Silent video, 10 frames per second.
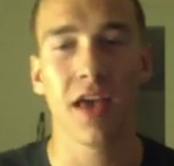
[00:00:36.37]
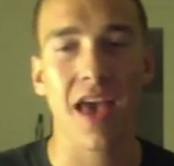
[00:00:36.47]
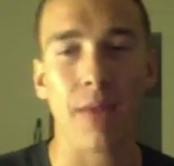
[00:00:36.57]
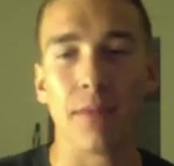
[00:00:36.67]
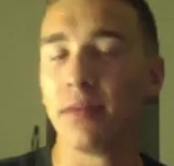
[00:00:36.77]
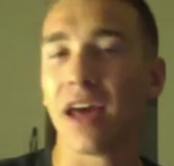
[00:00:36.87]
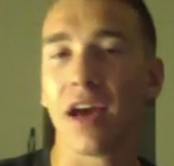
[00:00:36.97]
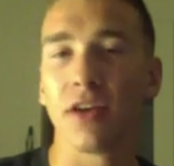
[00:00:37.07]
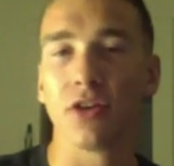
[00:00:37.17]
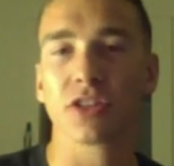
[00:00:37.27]
And maybe
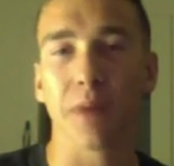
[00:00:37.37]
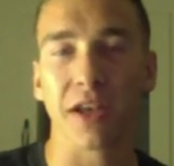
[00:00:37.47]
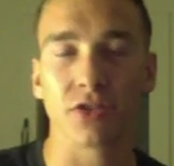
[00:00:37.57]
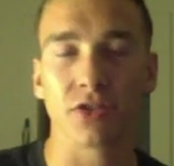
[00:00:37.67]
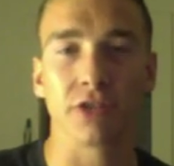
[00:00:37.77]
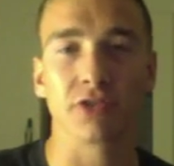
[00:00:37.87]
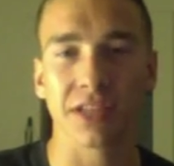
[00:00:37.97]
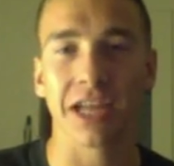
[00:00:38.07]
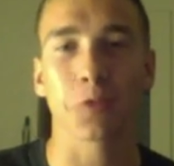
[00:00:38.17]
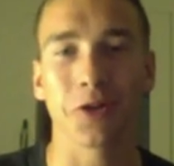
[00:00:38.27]
that, spikes your interest, and
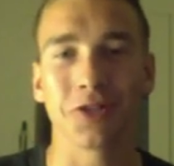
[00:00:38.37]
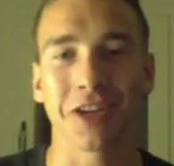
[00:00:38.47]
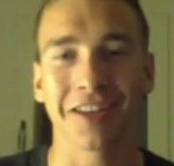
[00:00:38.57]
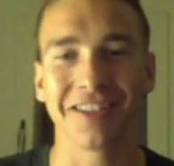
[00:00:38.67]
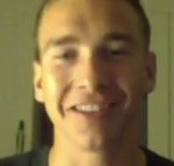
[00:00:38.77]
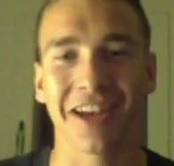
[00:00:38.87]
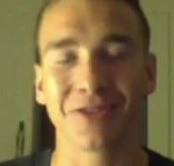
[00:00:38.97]
that's why you're checking this out.